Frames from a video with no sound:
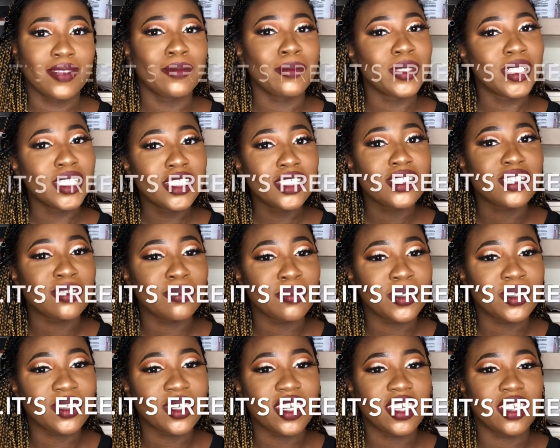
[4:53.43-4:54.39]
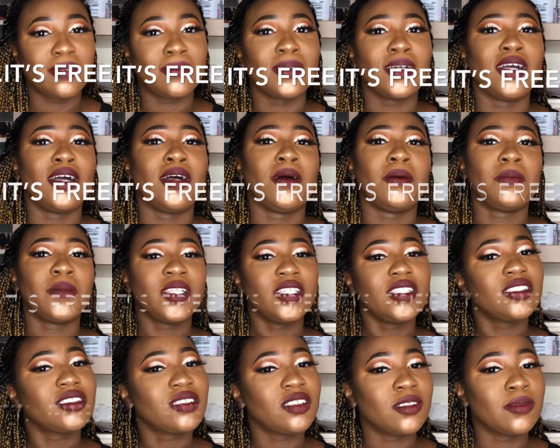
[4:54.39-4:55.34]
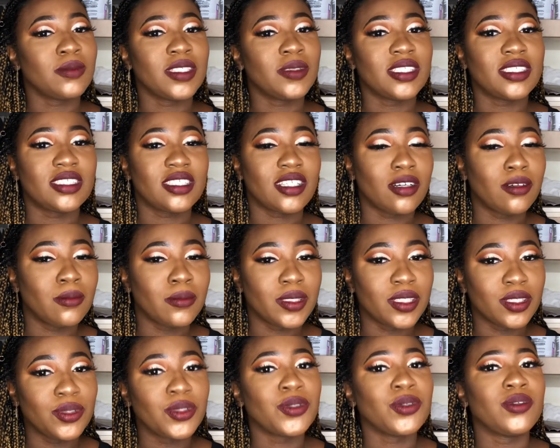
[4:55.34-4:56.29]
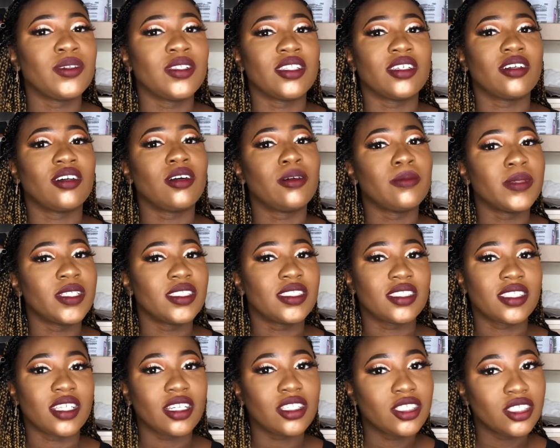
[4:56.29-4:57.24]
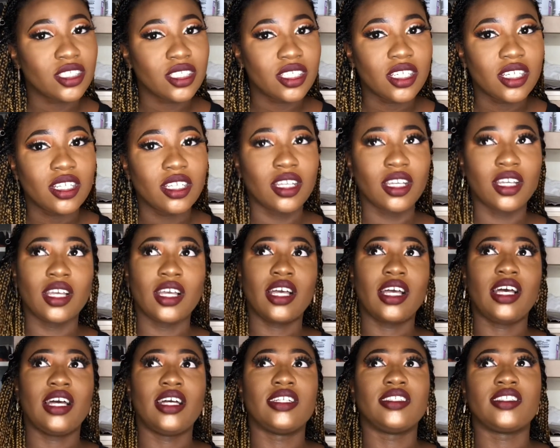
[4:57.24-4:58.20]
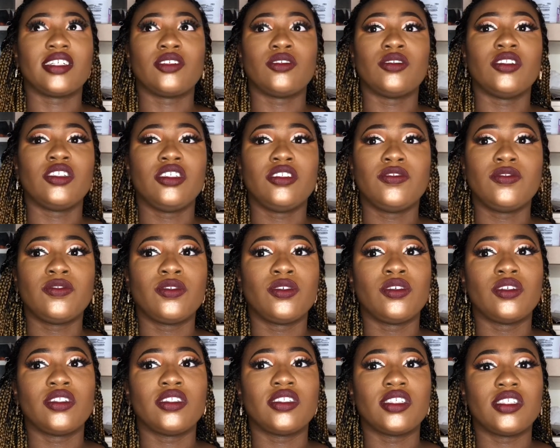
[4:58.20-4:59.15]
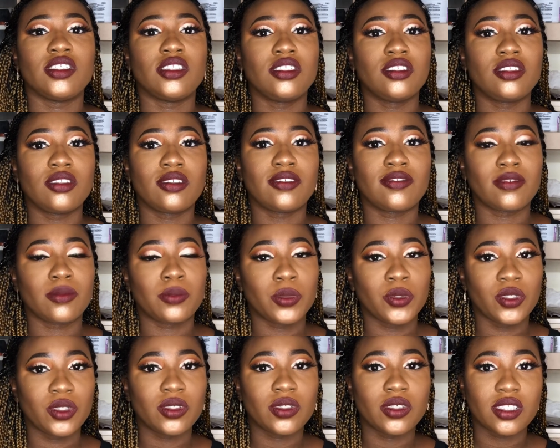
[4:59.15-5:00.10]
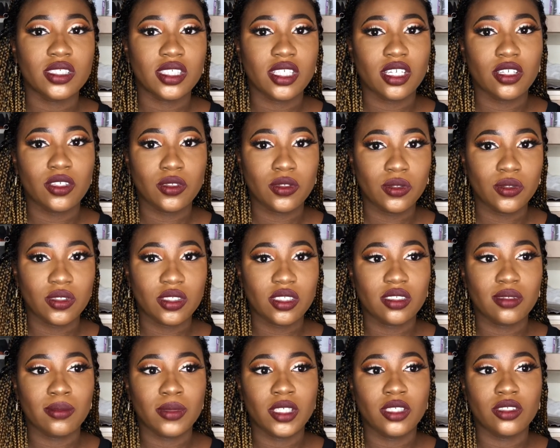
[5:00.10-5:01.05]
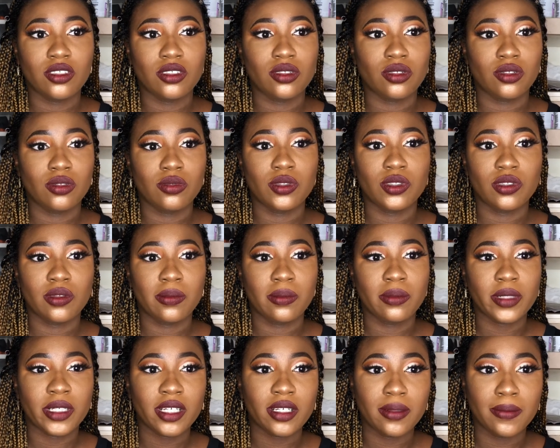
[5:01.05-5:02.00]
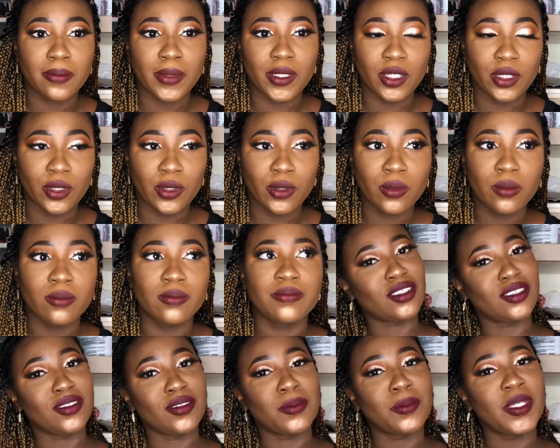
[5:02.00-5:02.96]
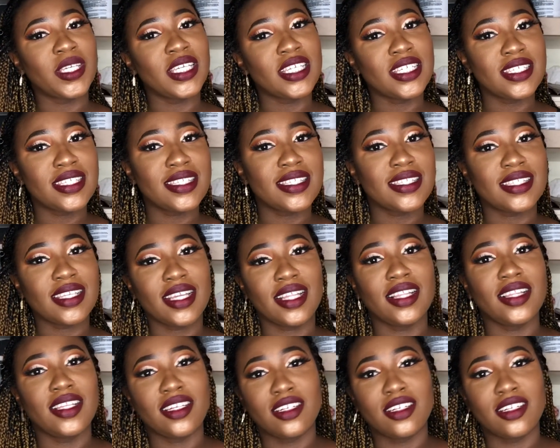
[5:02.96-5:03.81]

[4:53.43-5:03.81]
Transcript: Please subscribe, please comment down below in the comment section, and I'll leave a list of the products I used in my description bar below. Peace and